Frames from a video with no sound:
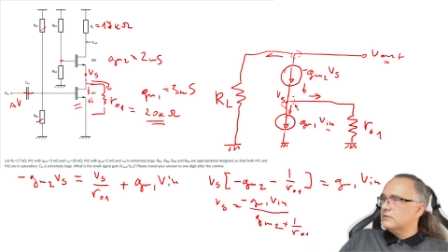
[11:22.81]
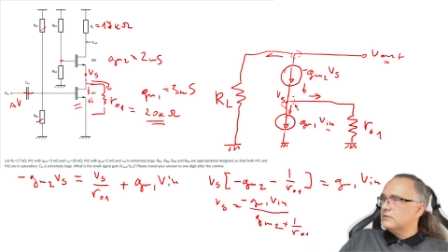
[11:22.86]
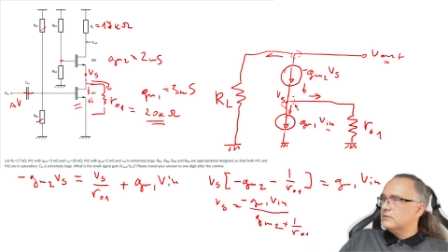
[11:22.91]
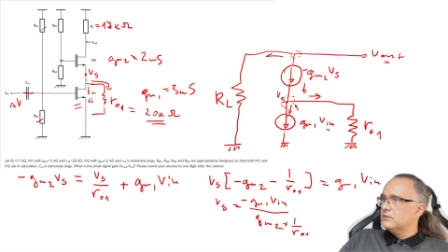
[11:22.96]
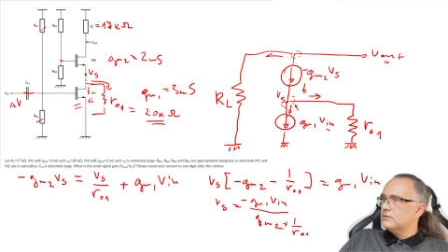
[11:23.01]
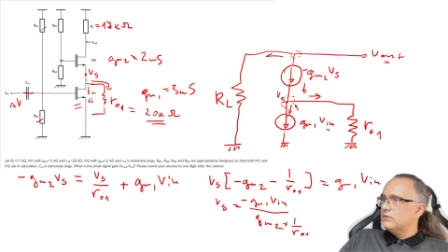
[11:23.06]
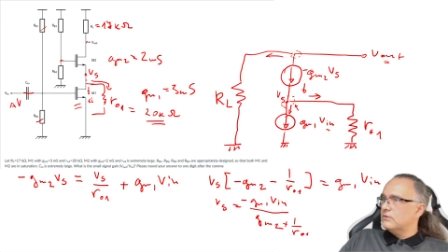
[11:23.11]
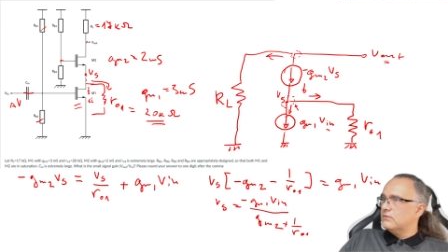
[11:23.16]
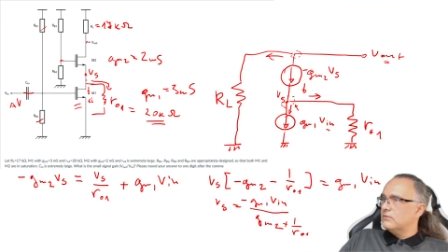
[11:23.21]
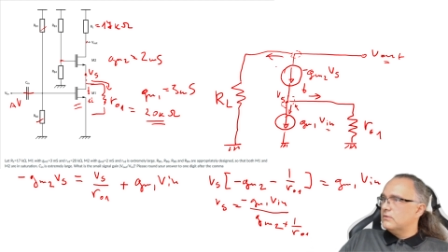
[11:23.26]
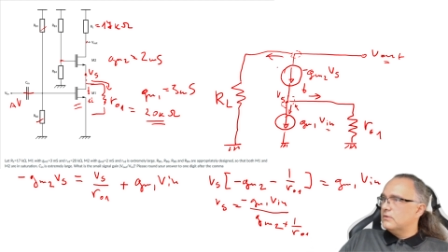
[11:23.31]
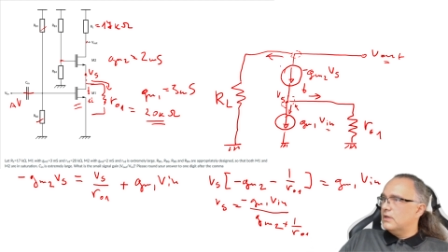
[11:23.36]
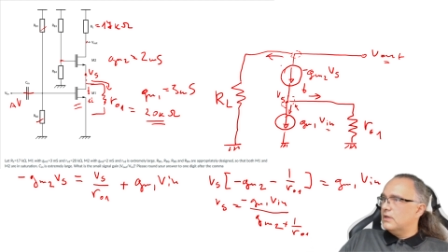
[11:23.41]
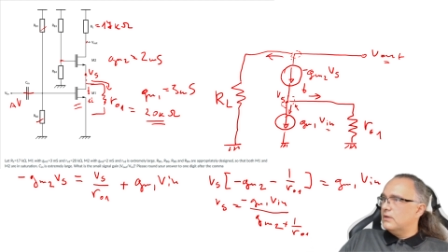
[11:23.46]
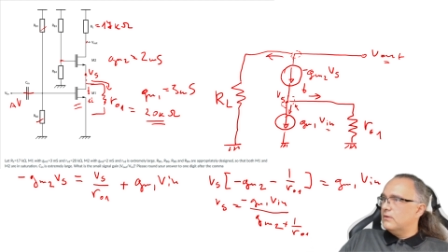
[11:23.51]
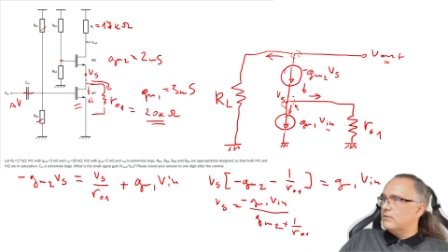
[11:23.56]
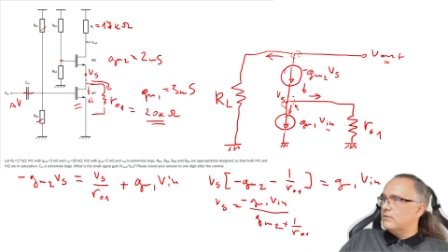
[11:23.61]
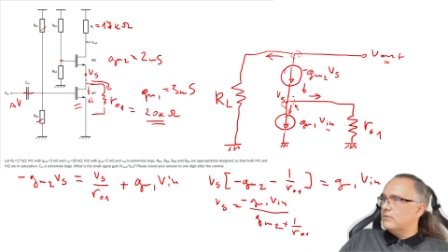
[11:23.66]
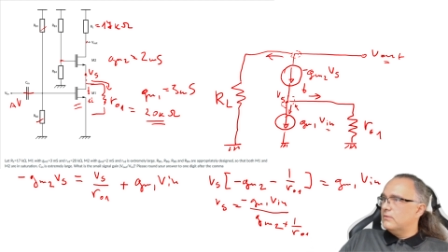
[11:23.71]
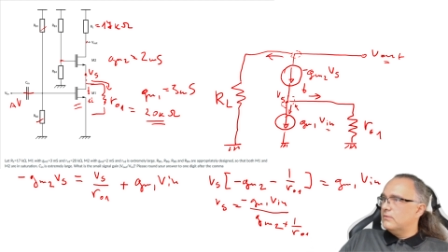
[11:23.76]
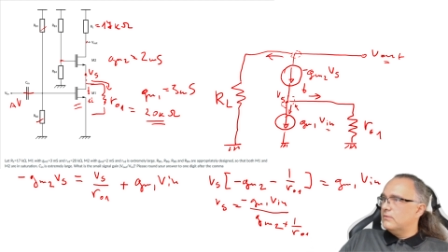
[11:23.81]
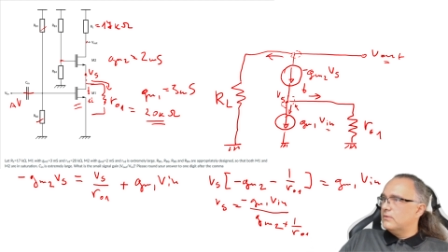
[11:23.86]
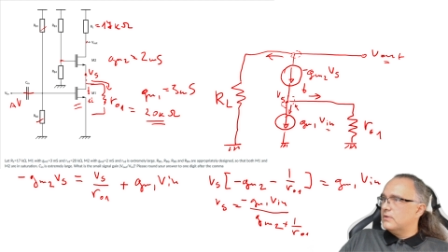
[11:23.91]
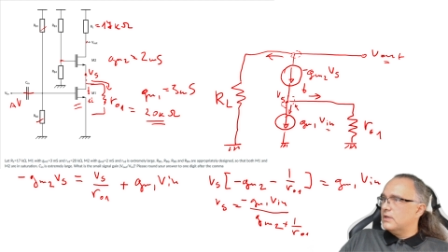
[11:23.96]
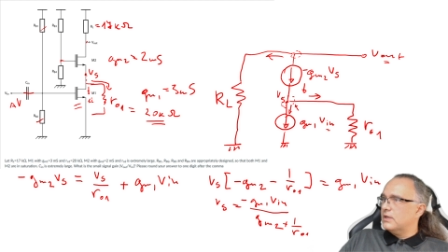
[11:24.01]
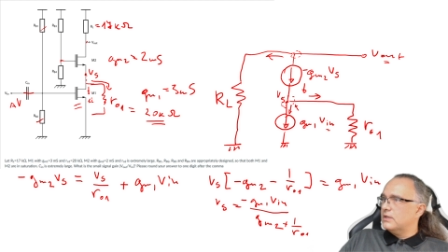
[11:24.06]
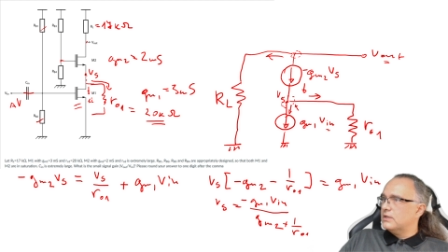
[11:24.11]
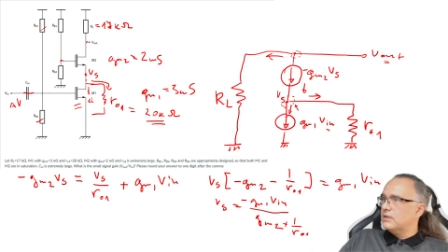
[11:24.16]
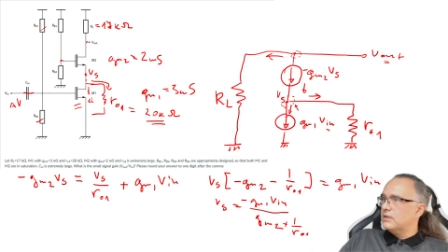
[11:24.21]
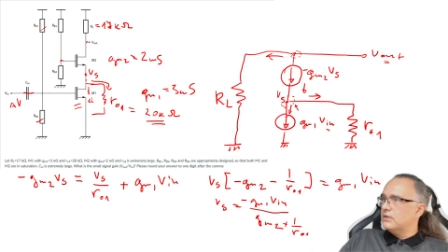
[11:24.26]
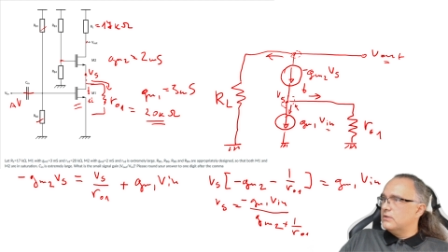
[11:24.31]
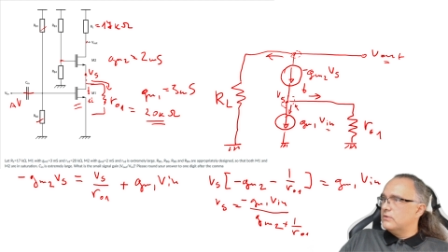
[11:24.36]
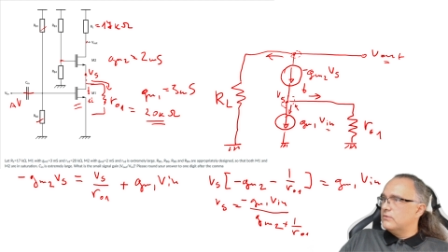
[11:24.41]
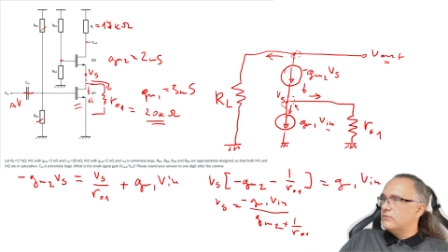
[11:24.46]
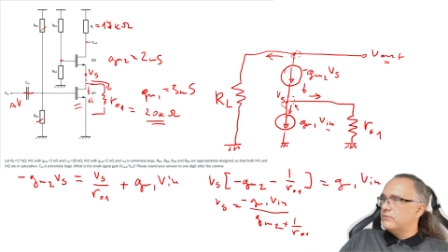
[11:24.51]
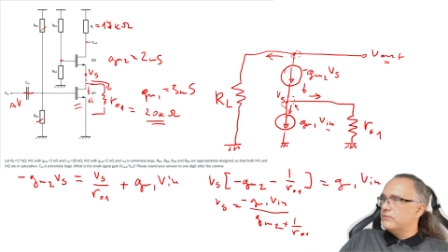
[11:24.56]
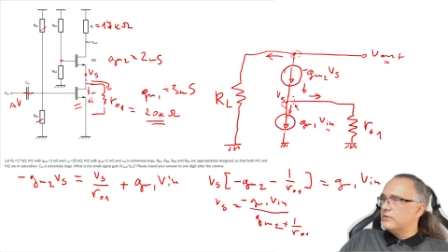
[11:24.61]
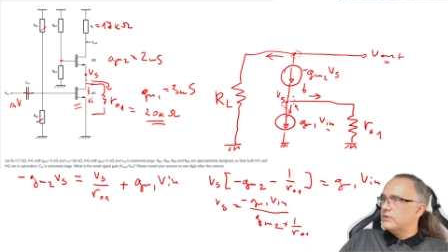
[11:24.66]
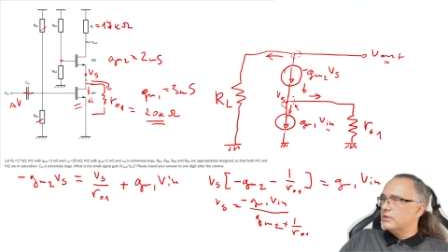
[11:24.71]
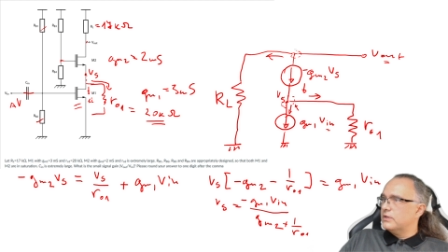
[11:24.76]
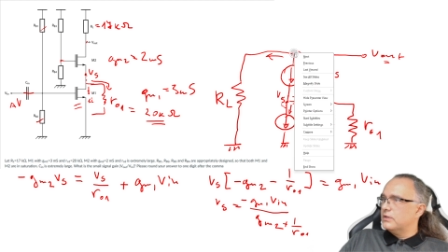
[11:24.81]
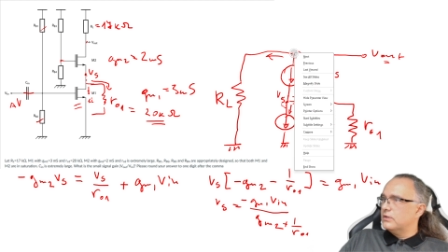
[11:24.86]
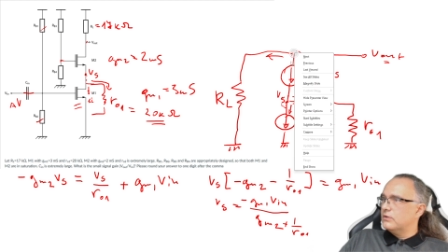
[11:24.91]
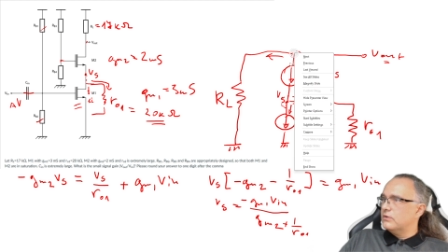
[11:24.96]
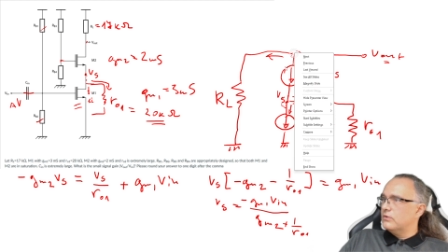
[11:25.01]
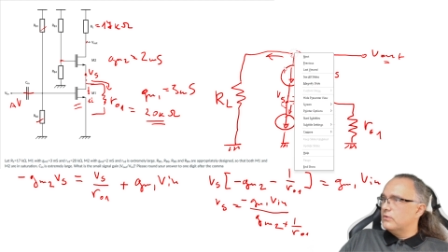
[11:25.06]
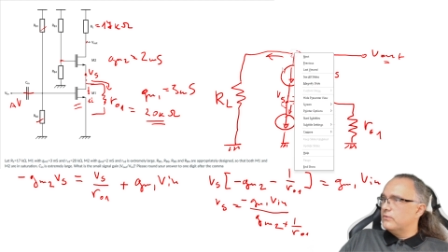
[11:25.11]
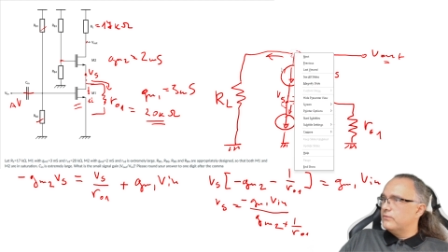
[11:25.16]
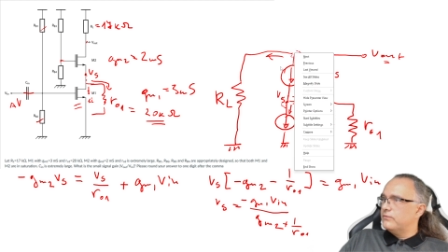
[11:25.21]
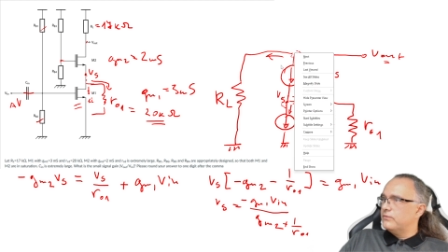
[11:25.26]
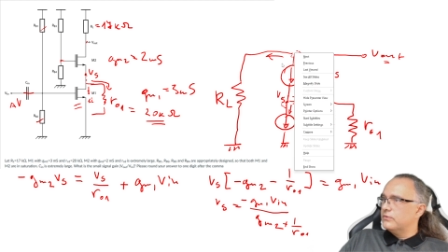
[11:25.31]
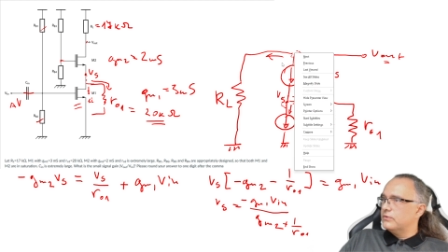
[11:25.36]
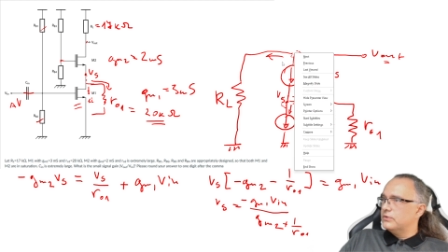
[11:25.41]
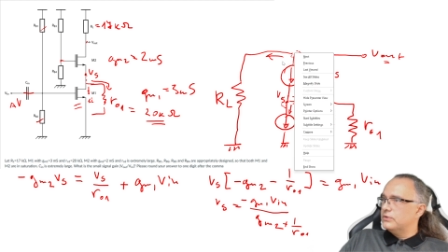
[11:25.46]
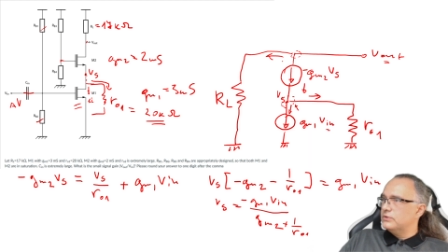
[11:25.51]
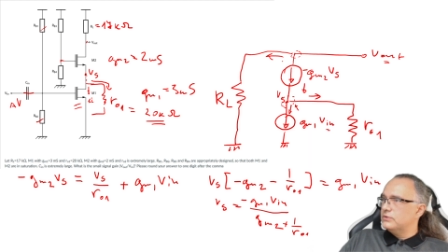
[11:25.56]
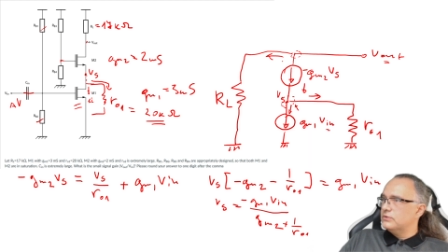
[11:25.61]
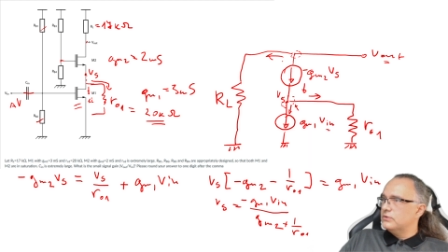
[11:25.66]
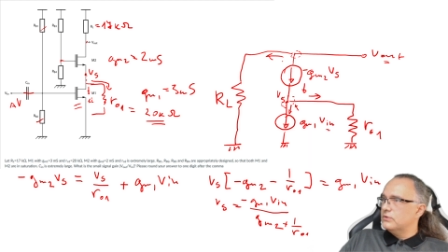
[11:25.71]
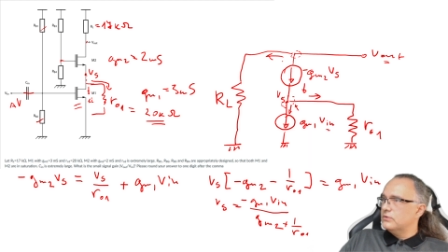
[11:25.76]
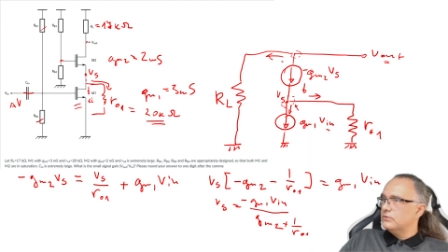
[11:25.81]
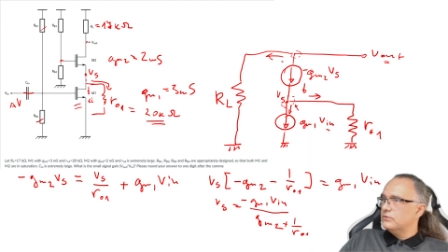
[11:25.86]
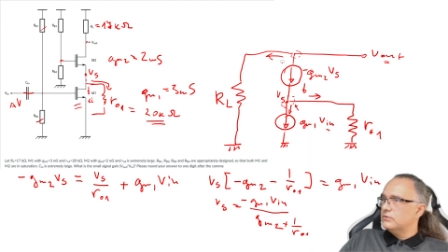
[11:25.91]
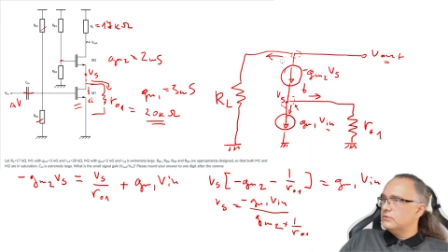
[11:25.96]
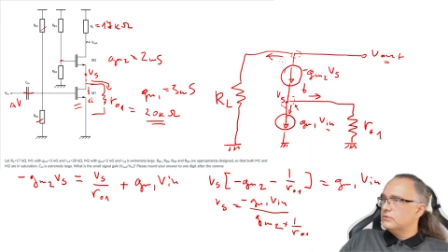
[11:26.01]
So I will write Kirchhoff current law for this node.